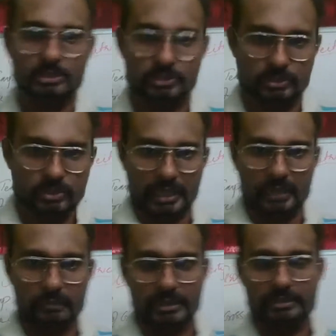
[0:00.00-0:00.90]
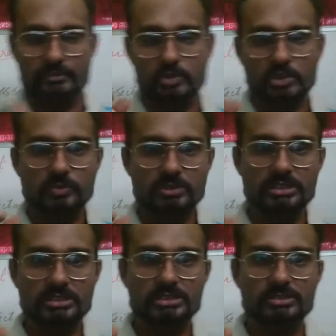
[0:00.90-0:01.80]
aquarium tube which
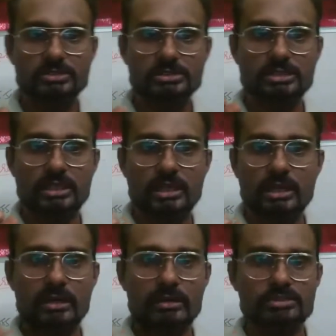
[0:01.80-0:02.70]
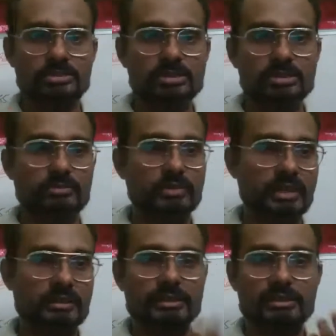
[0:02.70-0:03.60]
is used so that we
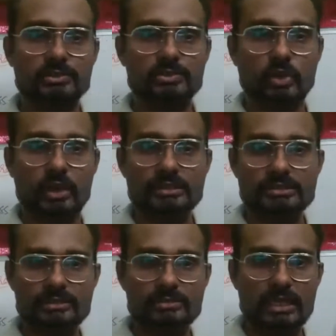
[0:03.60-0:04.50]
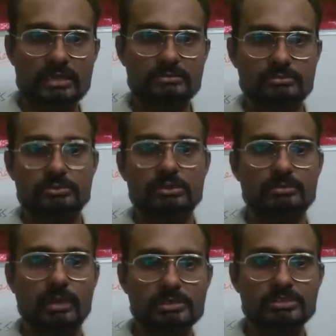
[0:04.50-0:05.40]
can connect to toys and that
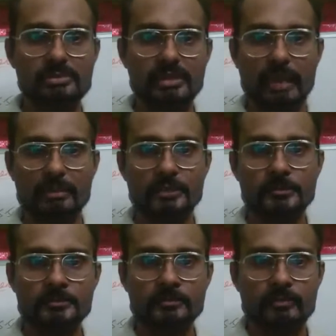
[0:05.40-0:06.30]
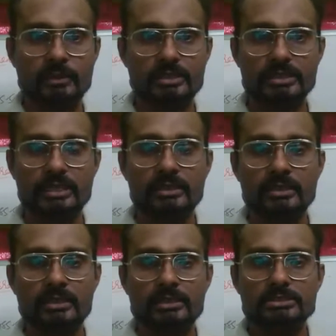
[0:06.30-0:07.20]
bubbles will be coming. Okay,
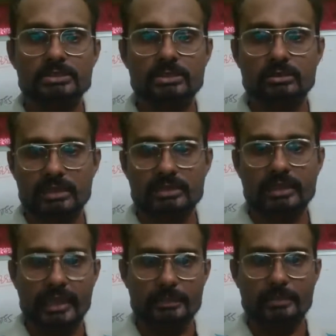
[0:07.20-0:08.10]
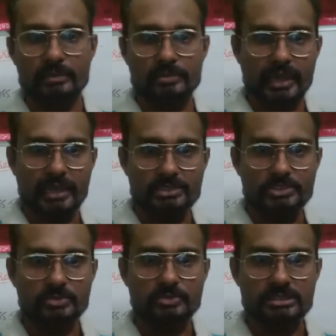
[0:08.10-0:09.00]
so that air pump, air
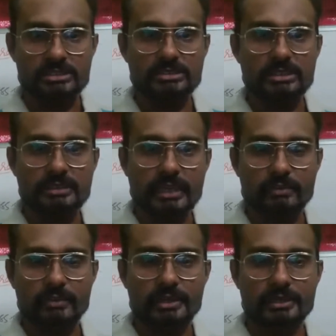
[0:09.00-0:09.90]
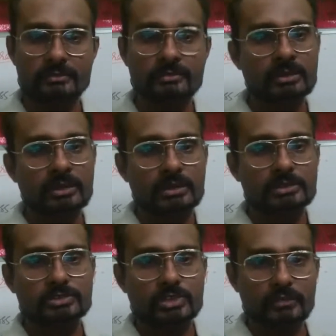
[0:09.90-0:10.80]
tube which is there in the aquarium.
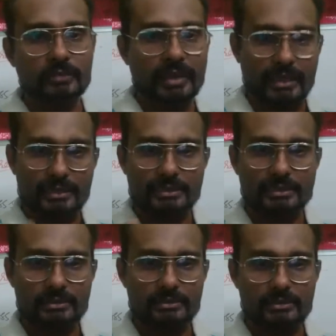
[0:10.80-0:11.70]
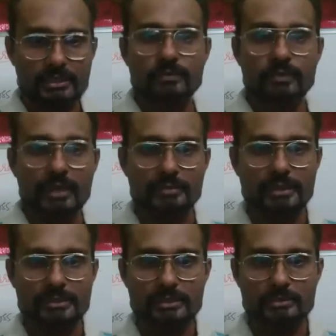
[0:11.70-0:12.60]
So if I connect that 1
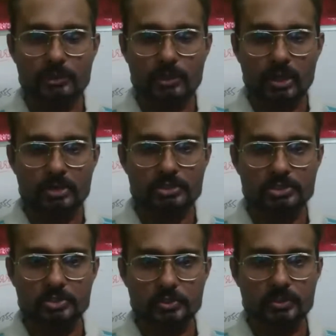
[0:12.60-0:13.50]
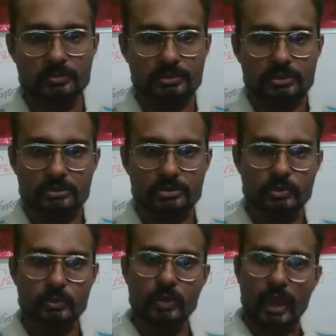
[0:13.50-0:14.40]
meter long tube
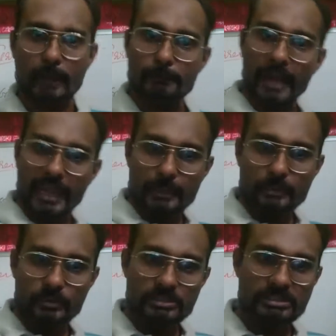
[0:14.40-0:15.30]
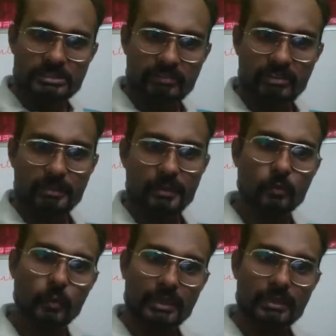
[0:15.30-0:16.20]
to a pipe which is giving me
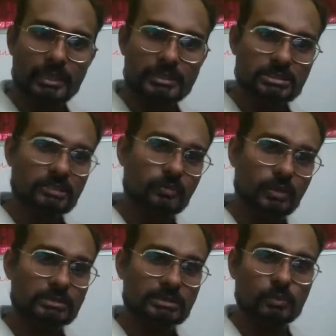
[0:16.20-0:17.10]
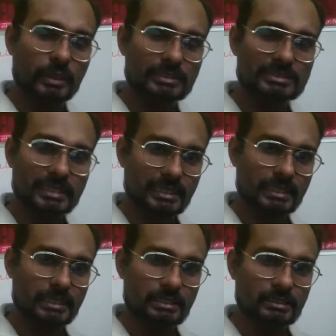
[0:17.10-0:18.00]
1 liter of water in 1
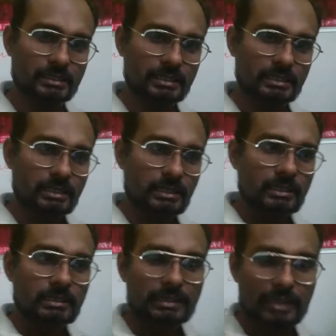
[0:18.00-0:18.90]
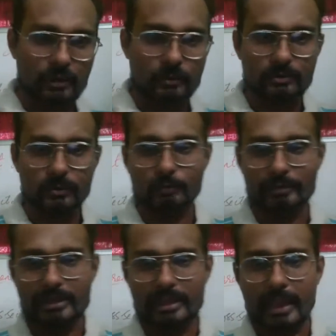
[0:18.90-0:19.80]
second, now
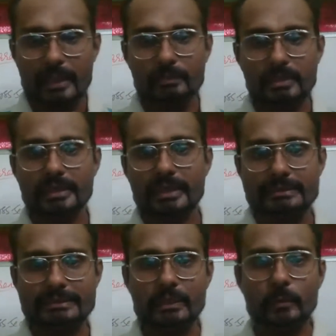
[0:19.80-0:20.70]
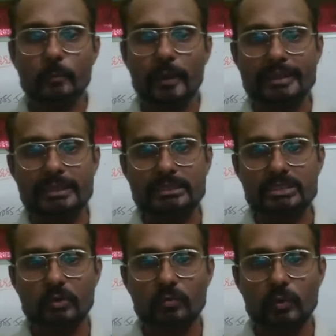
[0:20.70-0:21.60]
will I be getting 1 liter
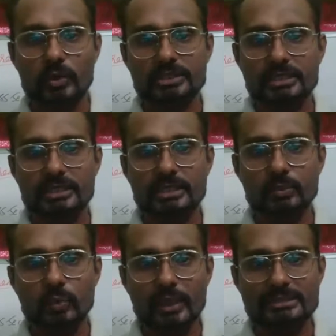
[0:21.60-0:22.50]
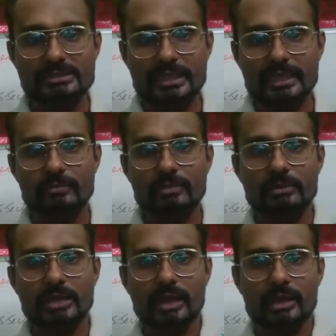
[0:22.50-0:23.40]
of water in 1 second from
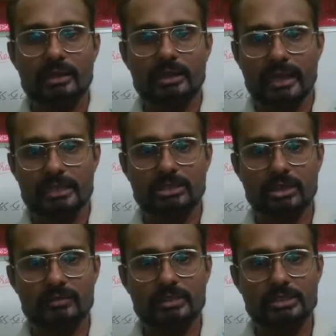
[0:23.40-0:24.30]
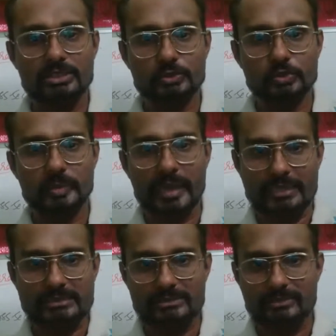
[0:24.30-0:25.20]
the other end of the tube
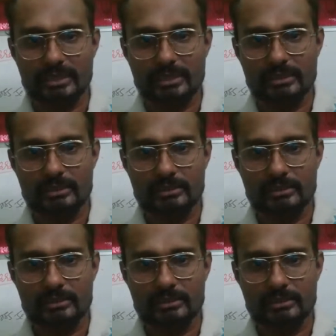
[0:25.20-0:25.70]
as well?